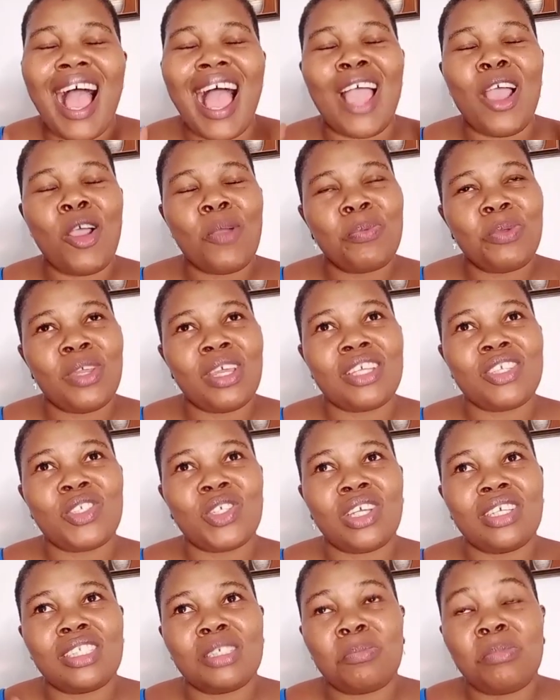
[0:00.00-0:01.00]
I hope you
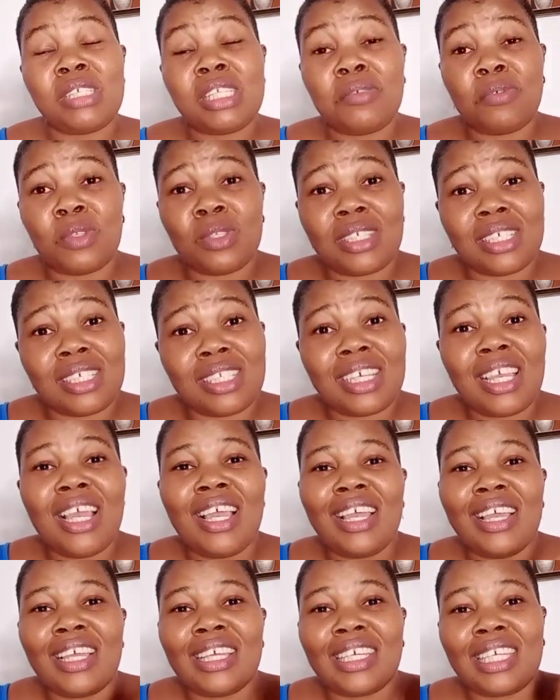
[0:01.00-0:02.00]
enjoyed it. Please, if you did,
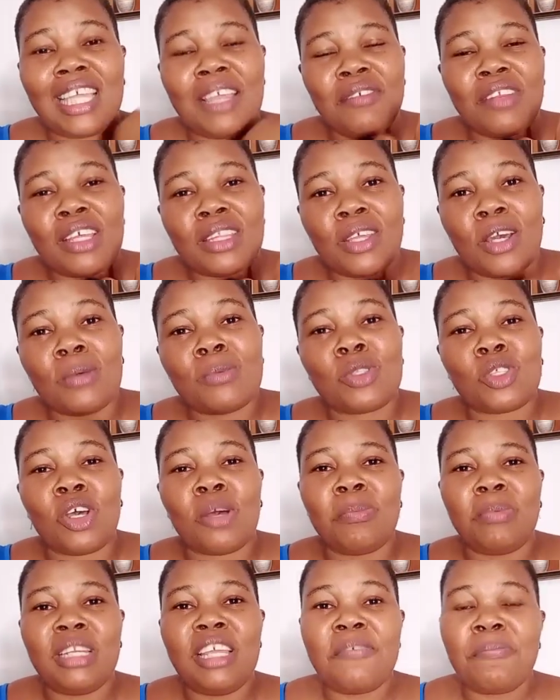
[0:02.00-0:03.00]
give it a thumbs
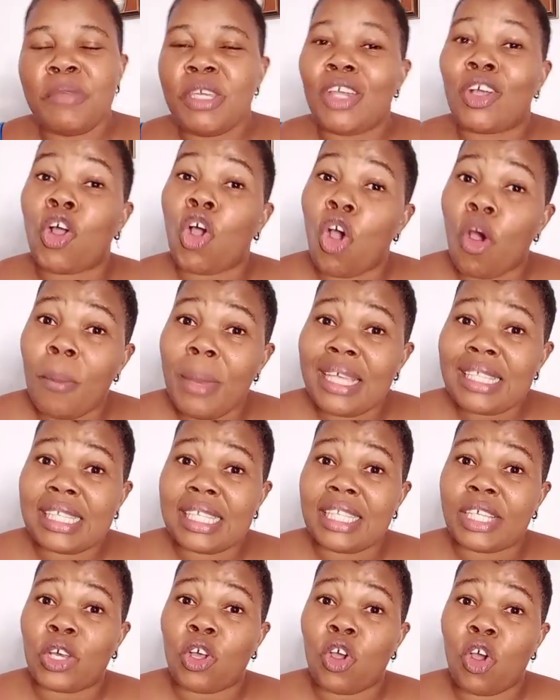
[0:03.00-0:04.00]
up. Leave me a
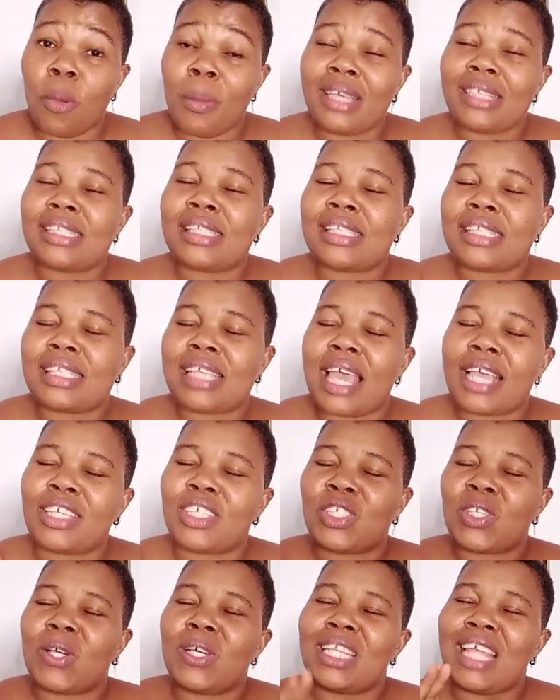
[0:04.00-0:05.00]
comment in the comment
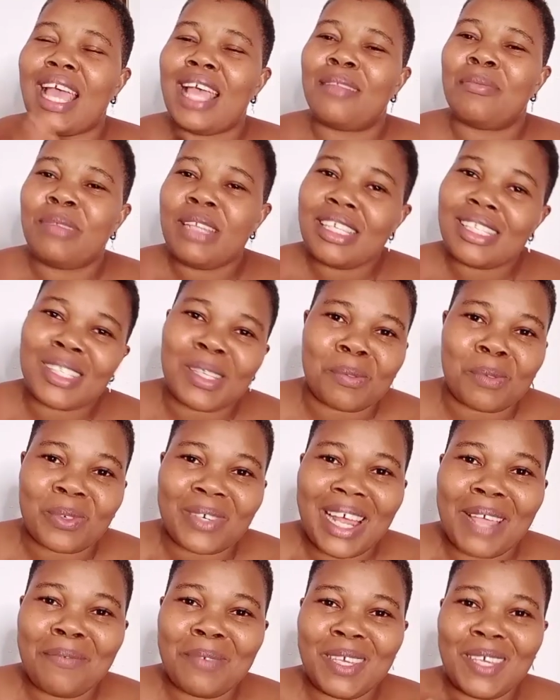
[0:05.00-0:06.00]
section. And please
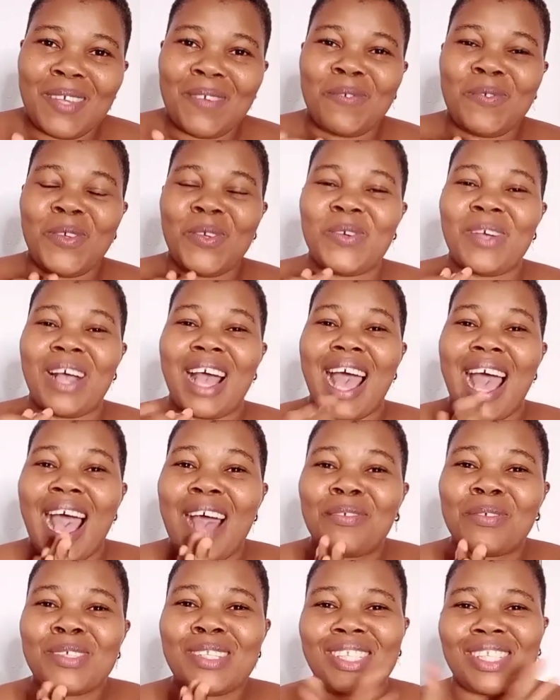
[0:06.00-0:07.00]
subscribe if you
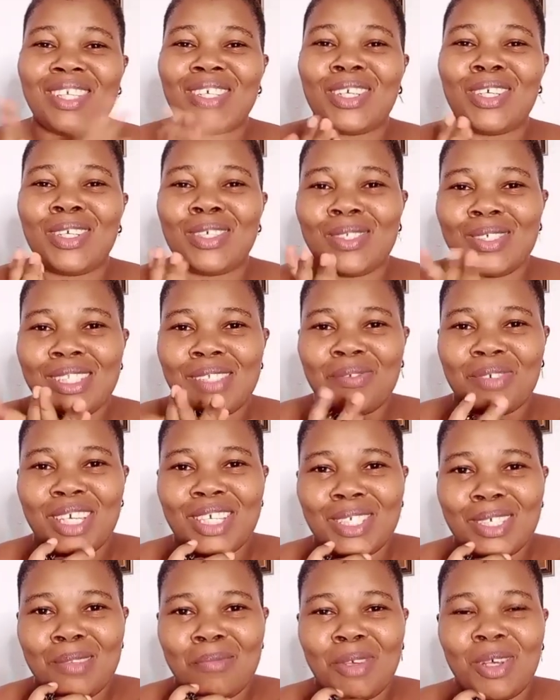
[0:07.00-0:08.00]
haven't turned on your
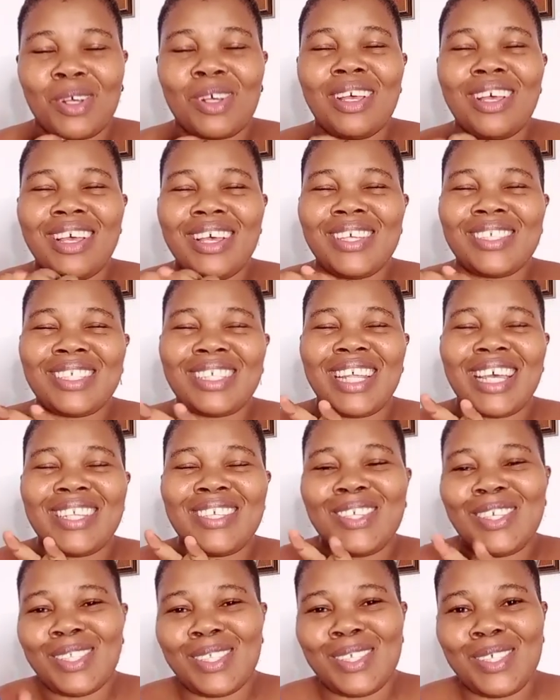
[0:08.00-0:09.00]
notification bell so
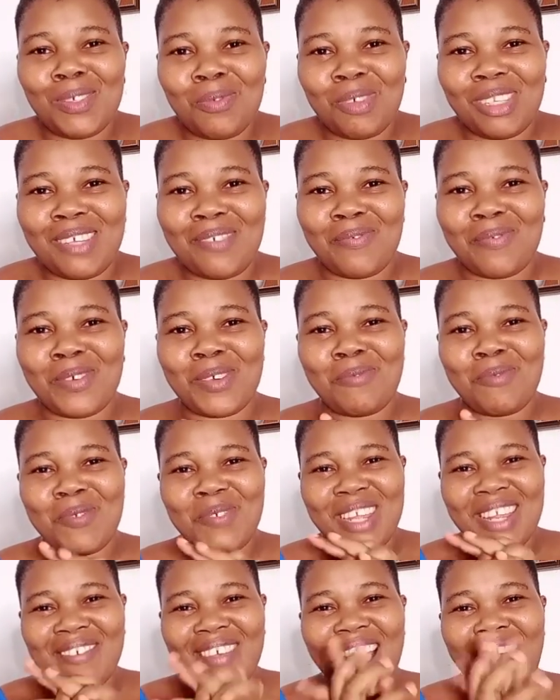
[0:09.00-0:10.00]
that YouTube will inform
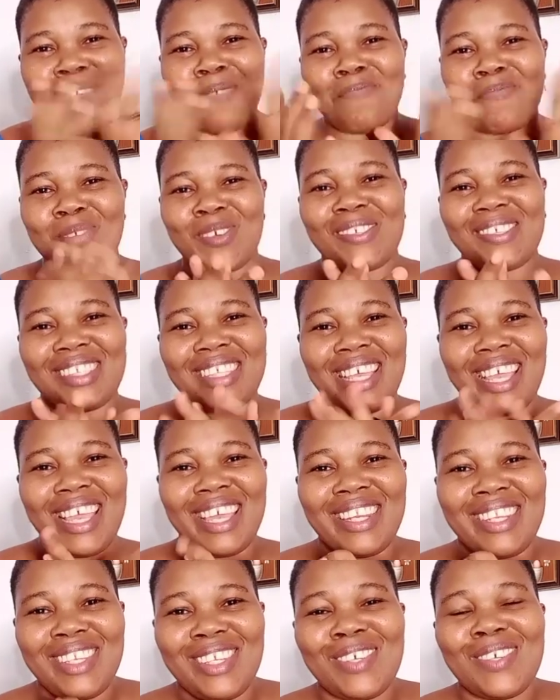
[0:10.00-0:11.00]
you whenever I post
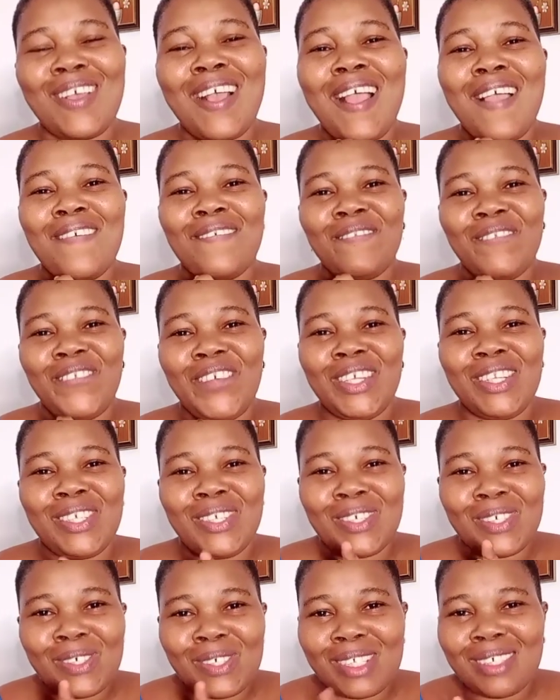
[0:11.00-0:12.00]
a new
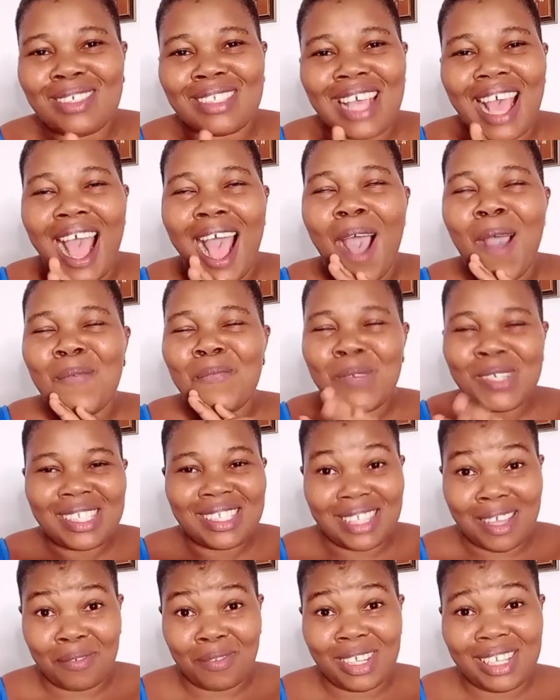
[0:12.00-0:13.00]
videos. I'll
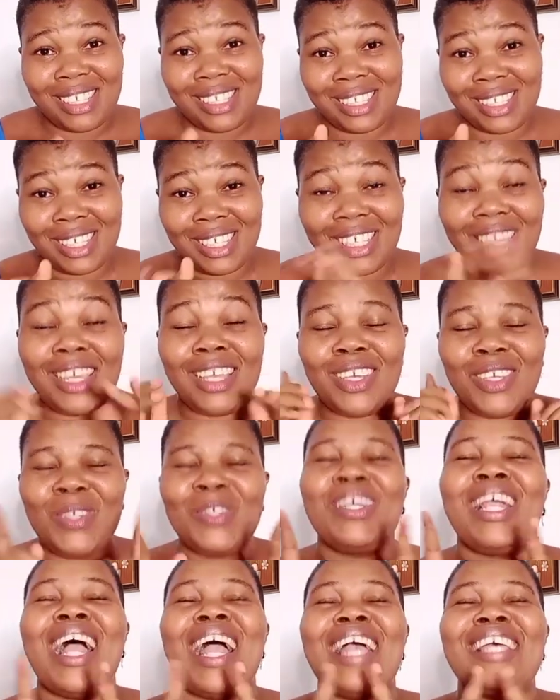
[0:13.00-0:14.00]
most definitely see
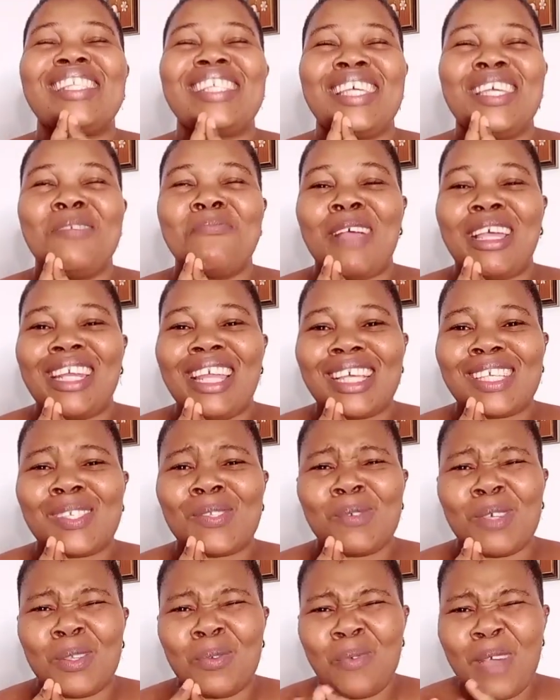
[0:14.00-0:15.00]
you guys in my
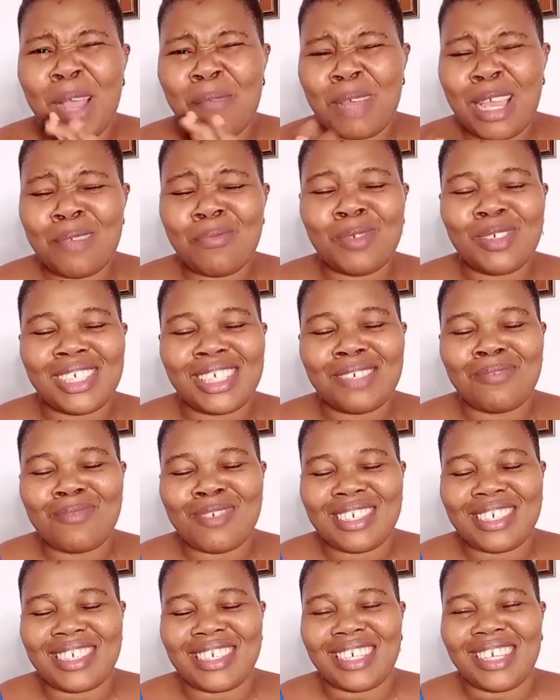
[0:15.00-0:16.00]
next one. Why am I mushy
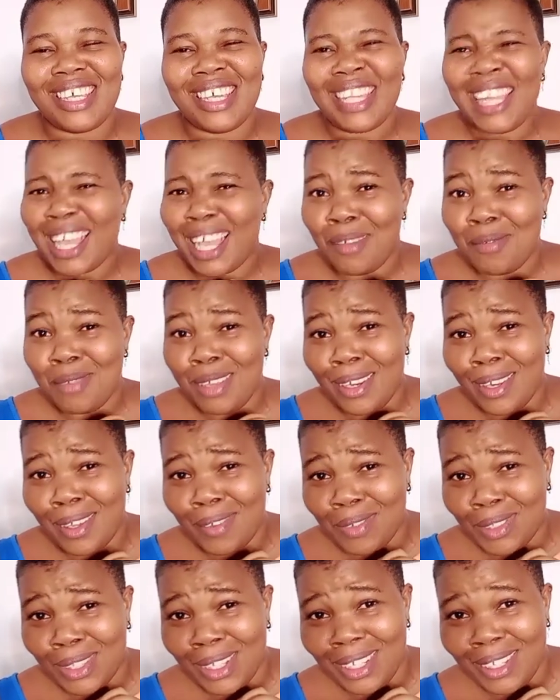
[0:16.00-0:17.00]
mushy? Like I'm in
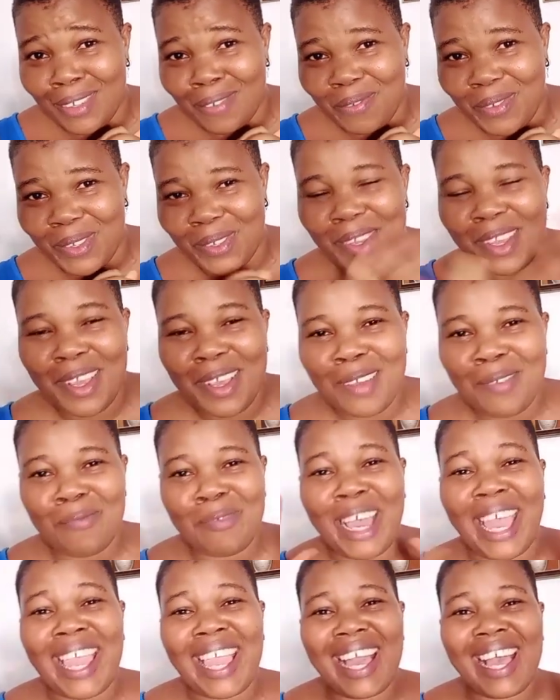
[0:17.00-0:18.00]
love with all of you.
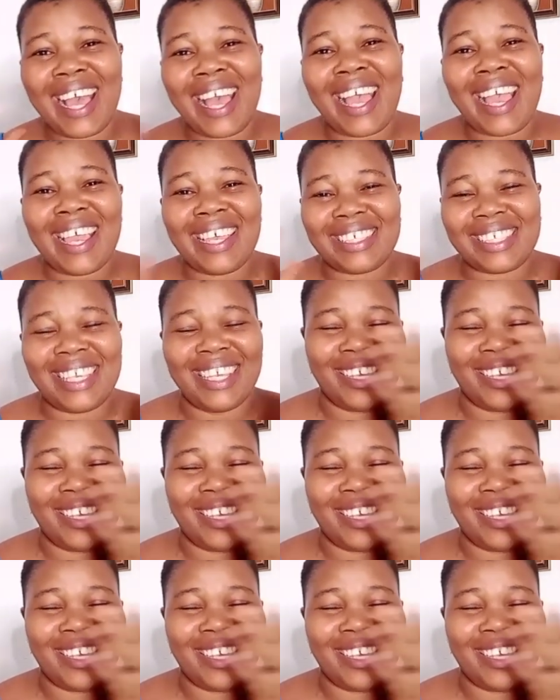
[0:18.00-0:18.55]
Bye, guys.